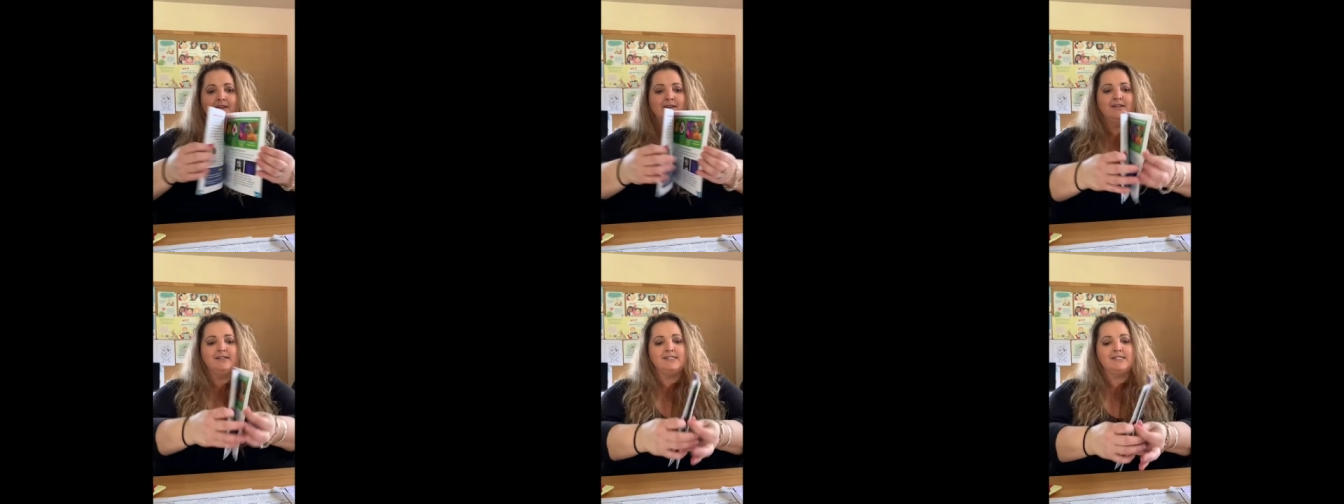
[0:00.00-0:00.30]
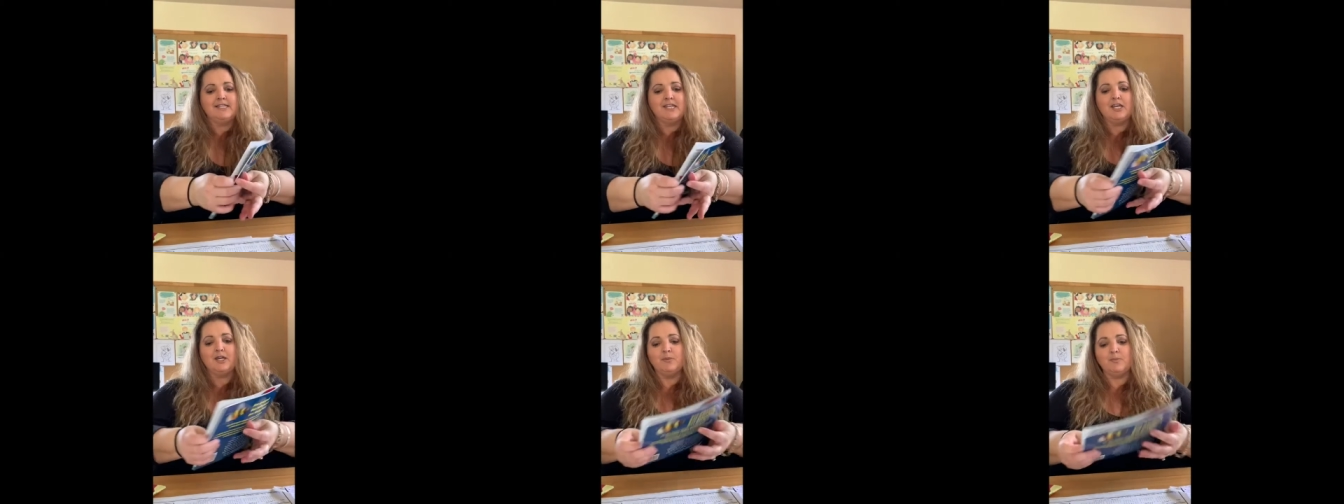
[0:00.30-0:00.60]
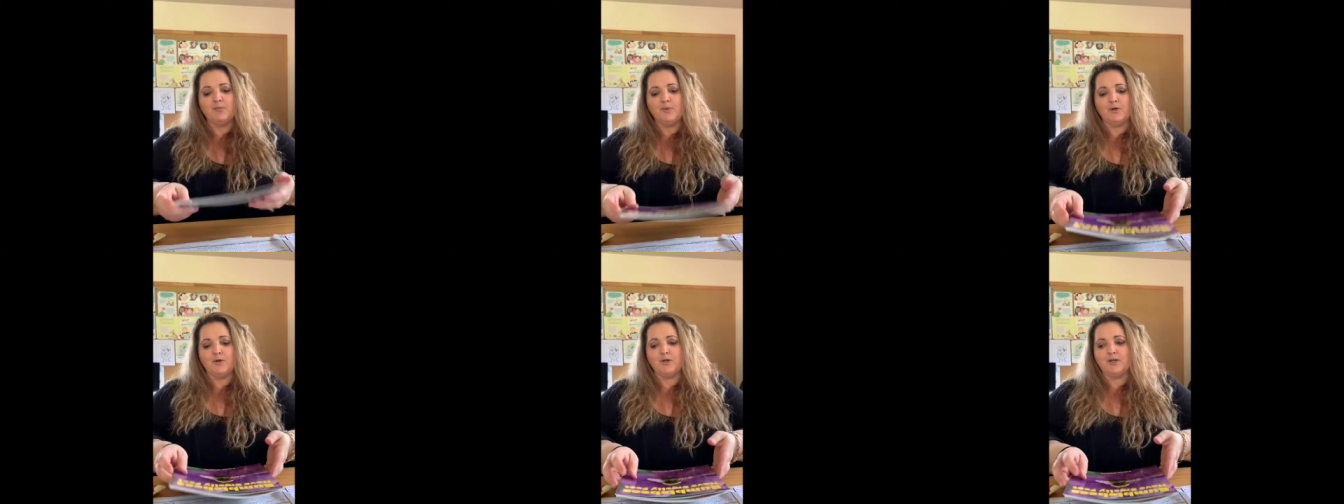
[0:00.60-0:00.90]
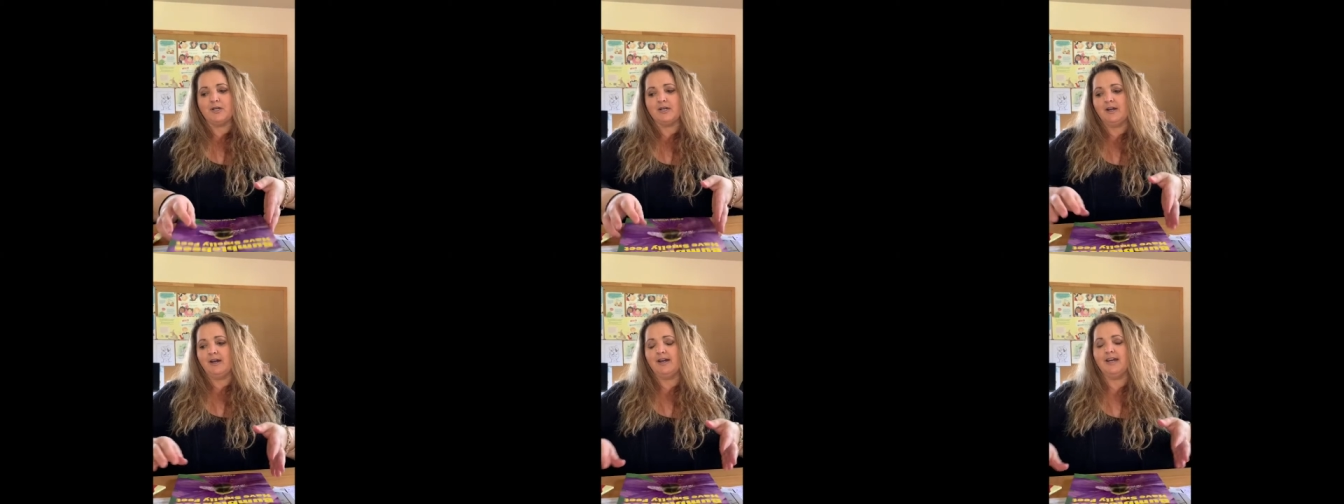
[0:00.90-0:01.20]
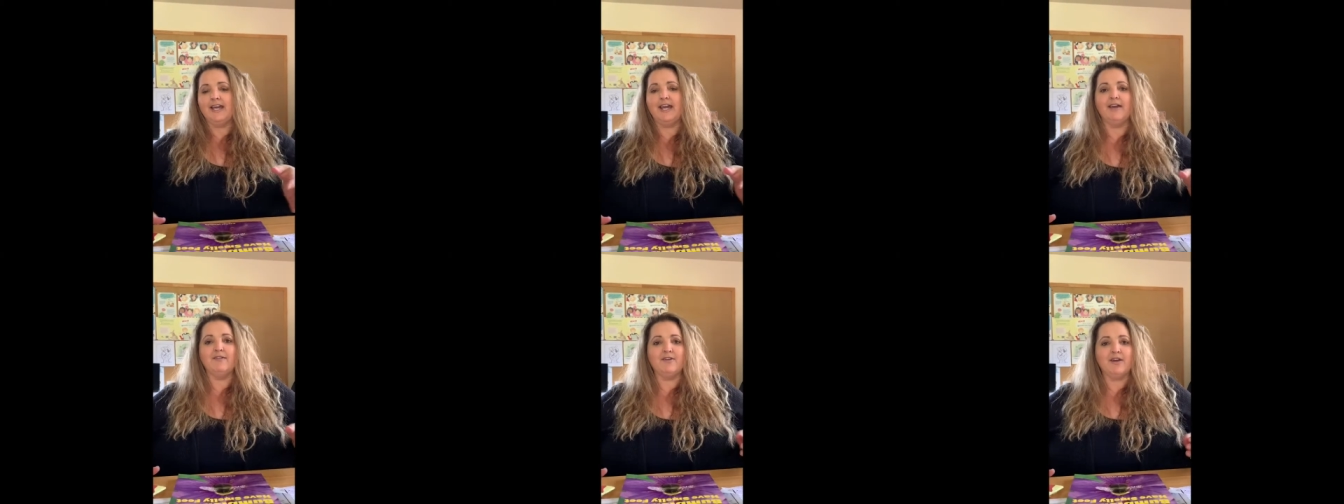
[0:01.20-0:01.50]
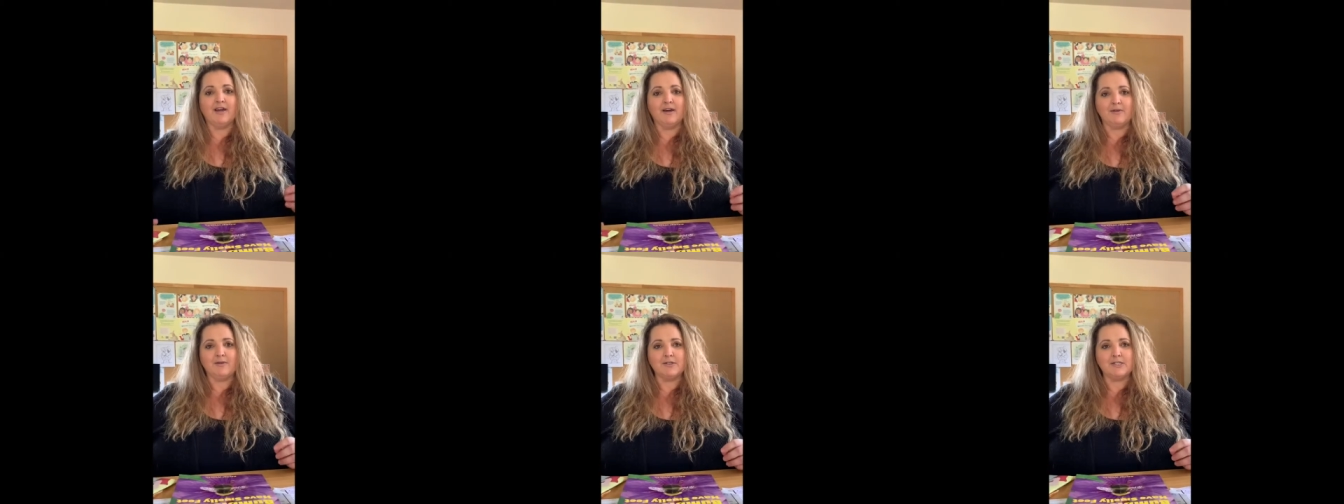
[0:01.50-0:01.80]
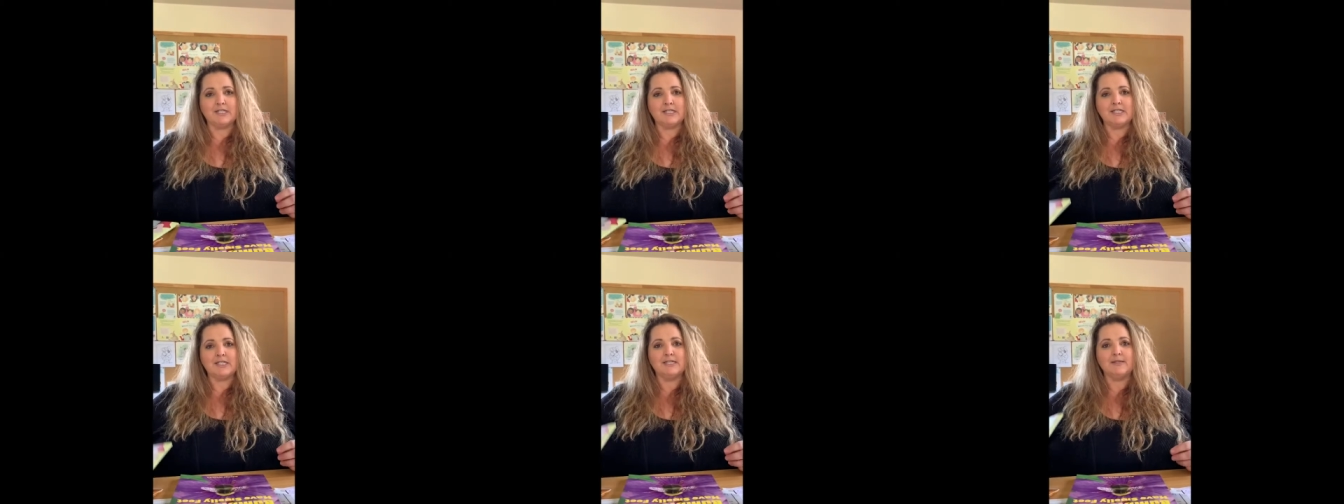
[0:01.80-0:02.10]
Second book I have out,